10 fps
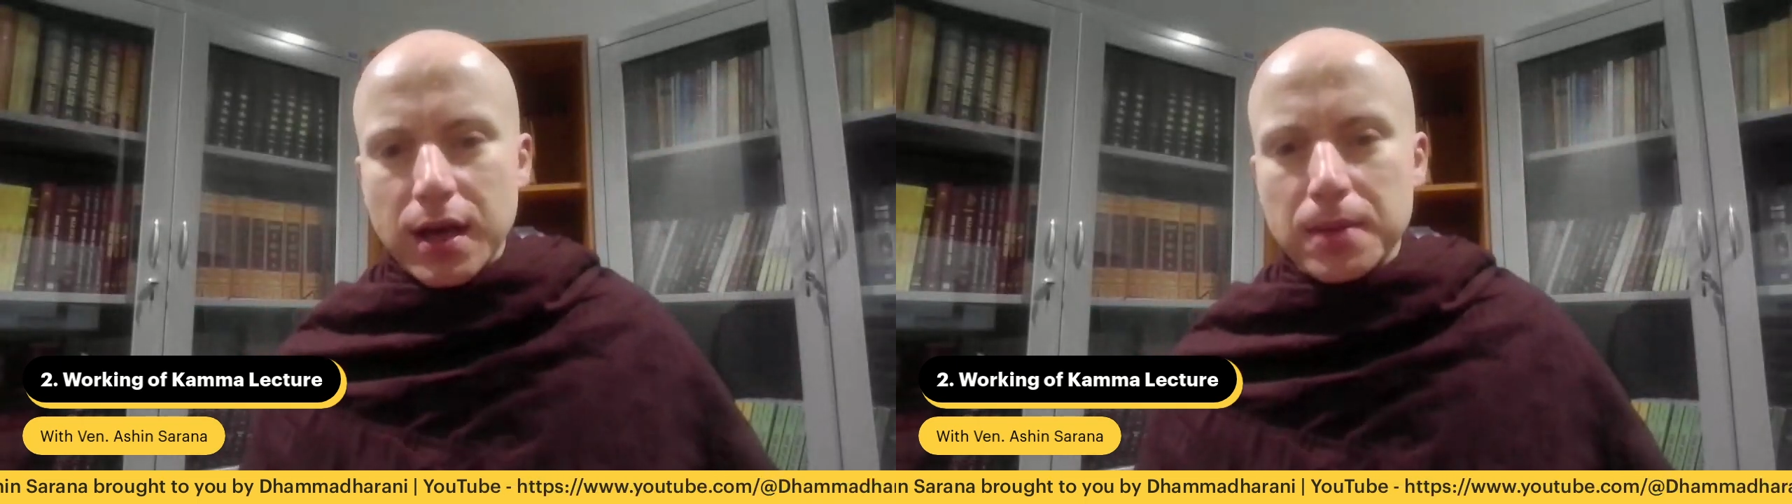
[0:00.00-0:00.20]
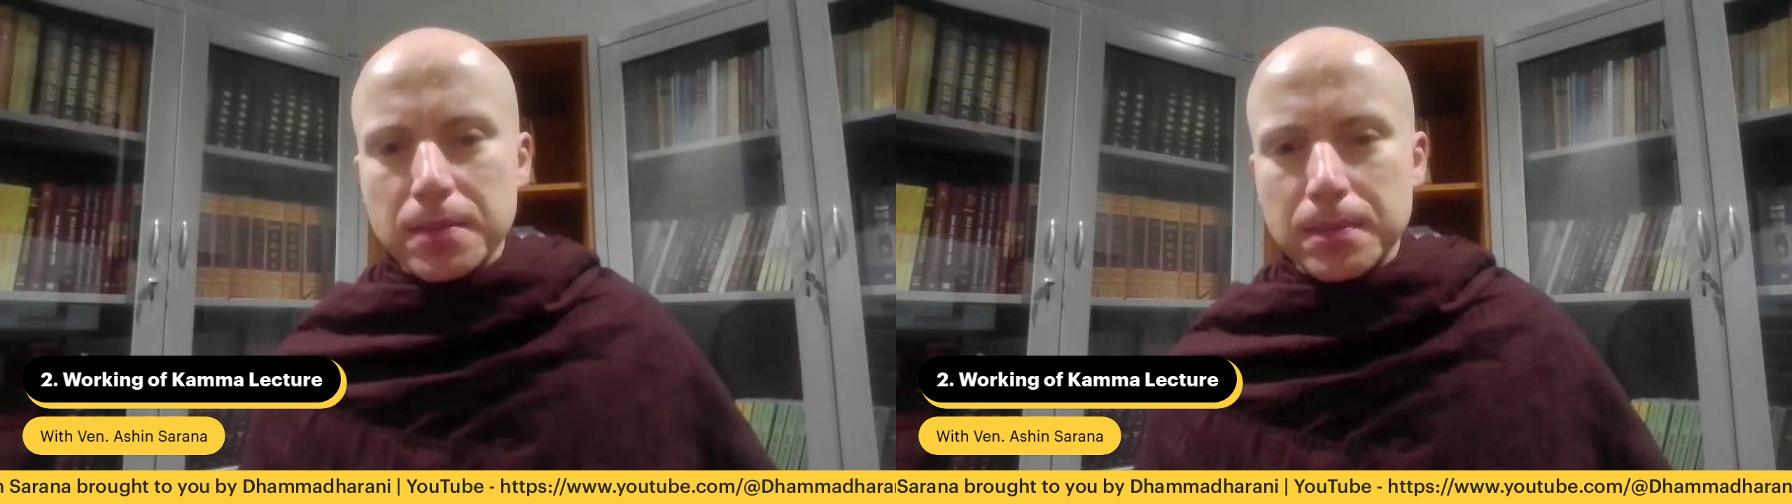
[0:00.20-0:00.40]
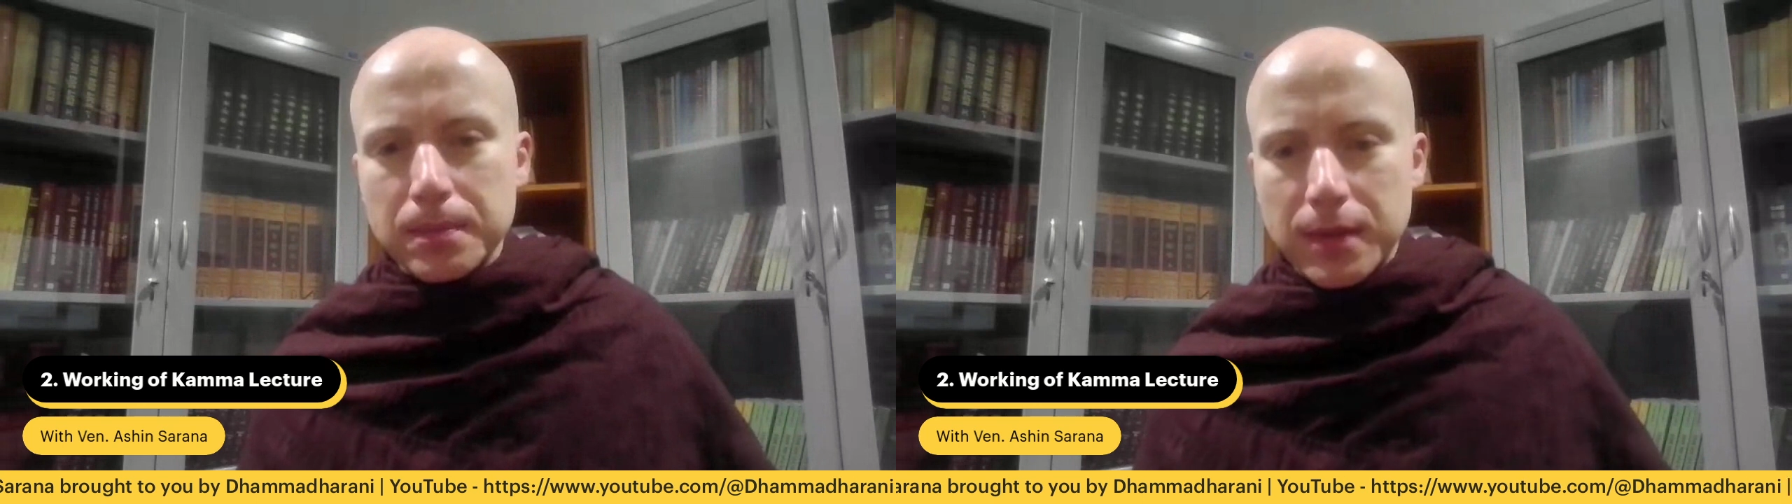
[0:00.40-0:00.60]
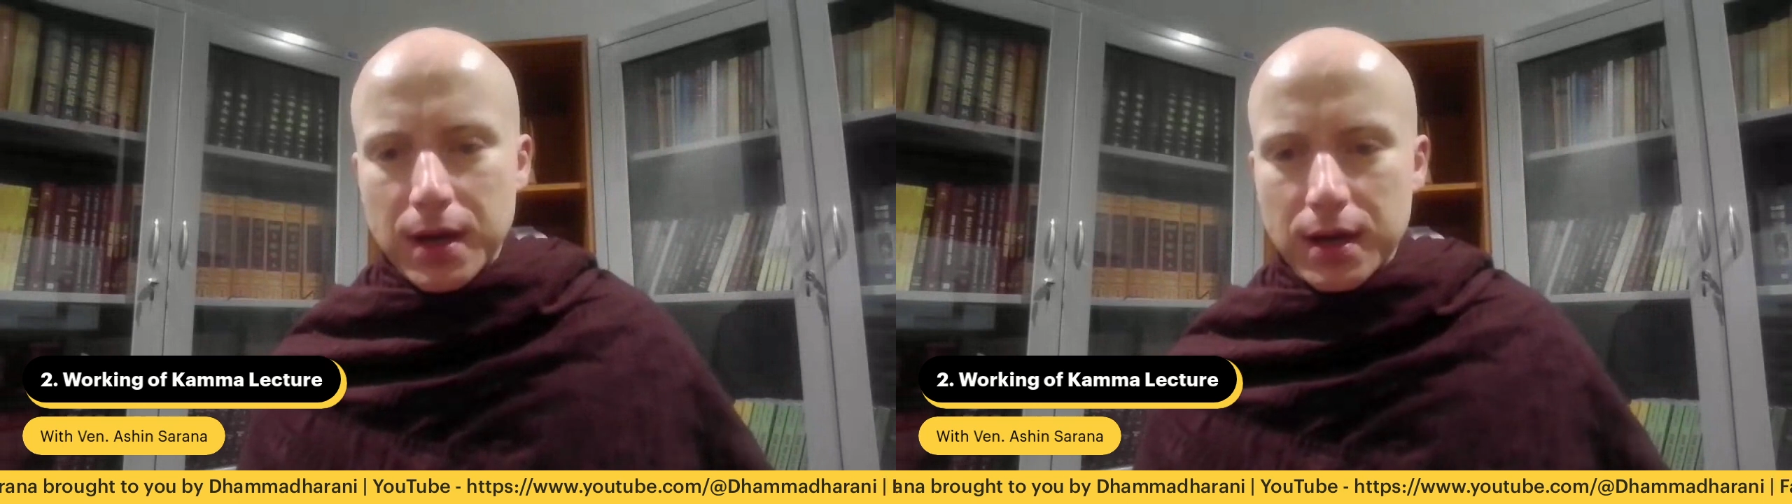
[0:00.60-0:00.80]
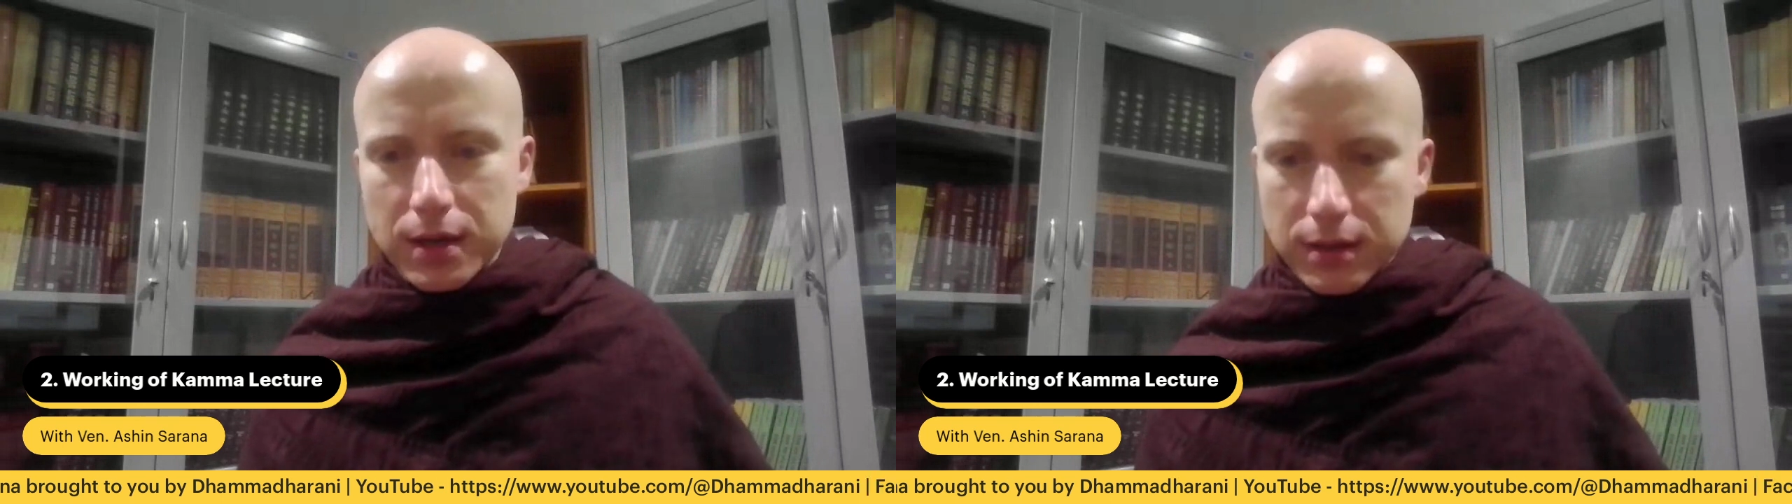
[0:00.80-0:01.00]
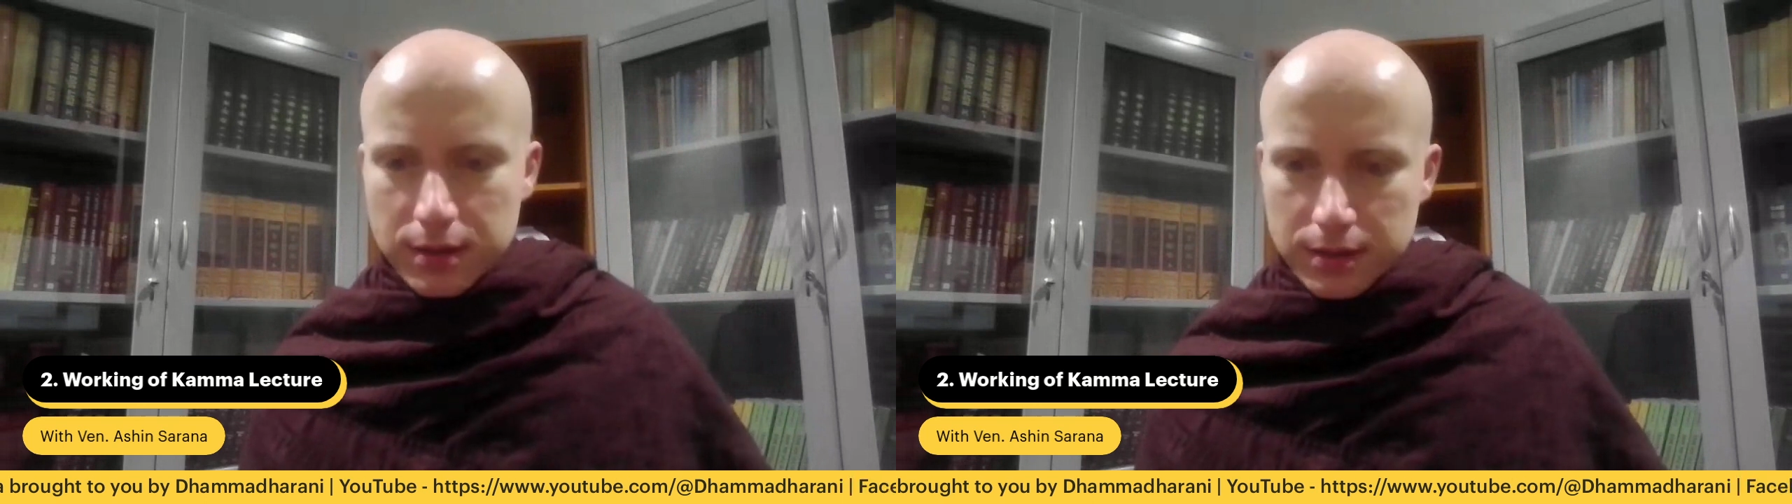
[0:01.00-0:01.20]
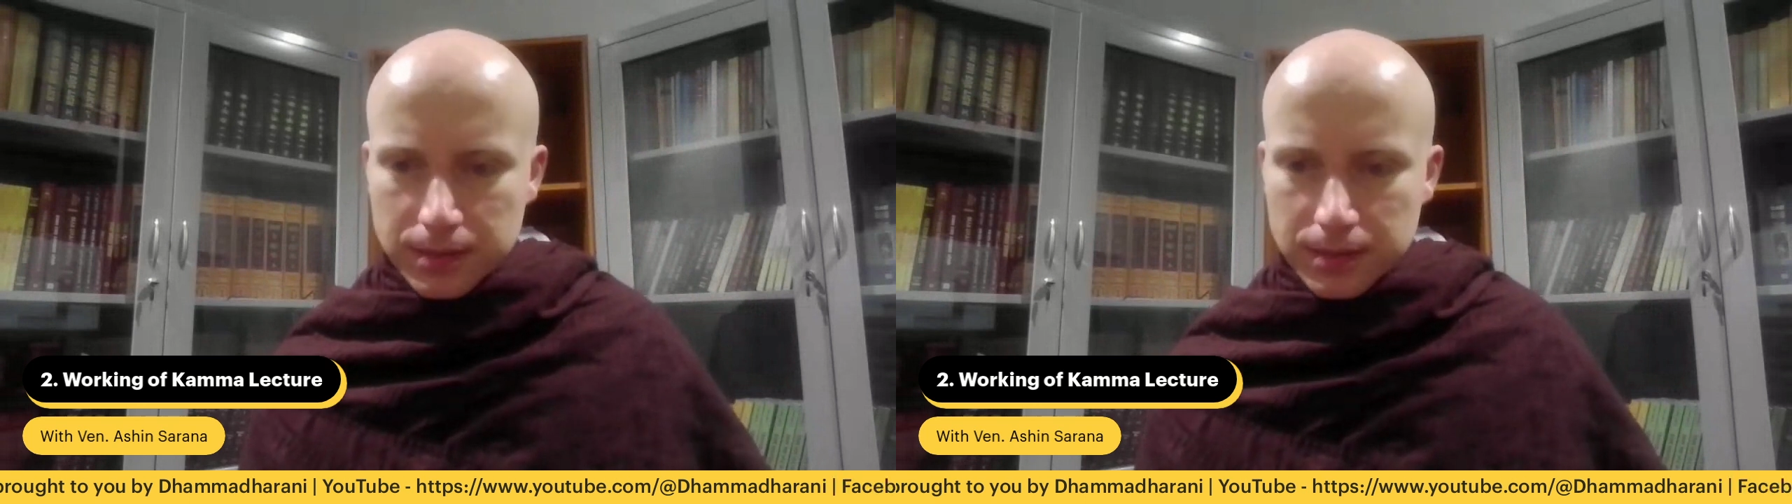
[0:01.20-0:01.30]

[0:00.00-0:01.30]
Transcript: Dhamma.